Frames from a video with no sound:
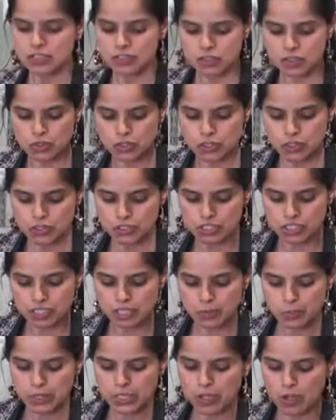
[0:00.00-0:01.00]
So
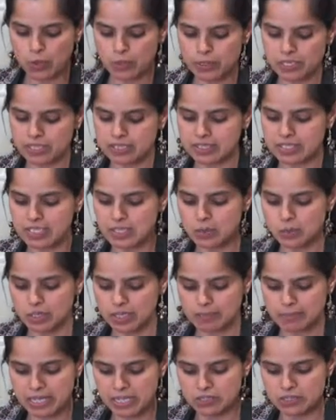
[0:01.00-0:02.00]
usually we go with
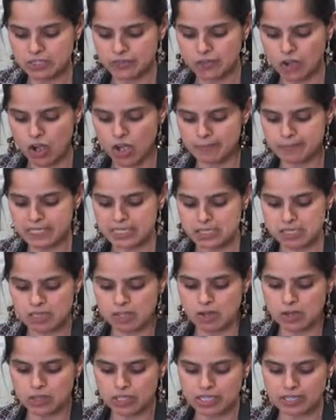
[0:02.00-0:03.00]
equal amounts of almonds and
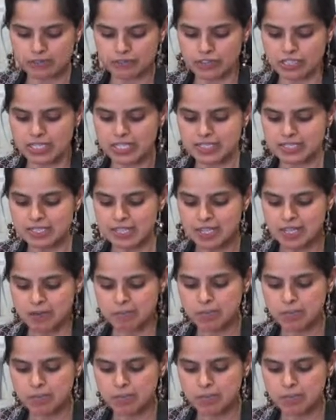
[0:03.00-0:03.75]
coconut flakes,